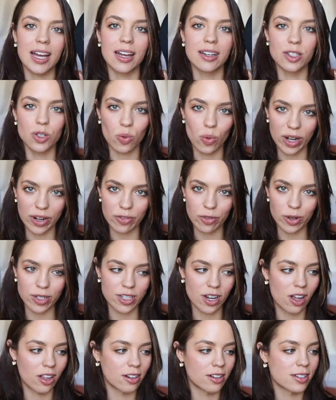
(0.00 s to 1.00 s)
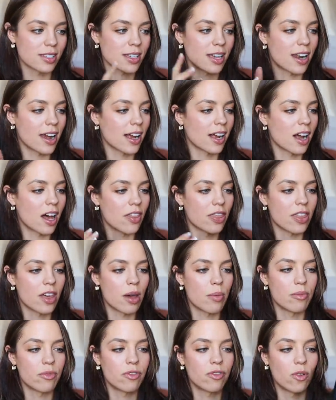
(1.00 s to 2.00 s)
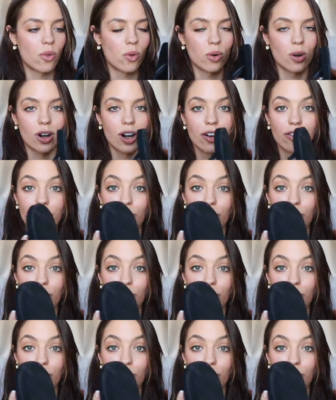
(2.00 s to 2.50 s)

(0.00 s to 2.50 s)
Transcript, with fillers: at $24 and I got them for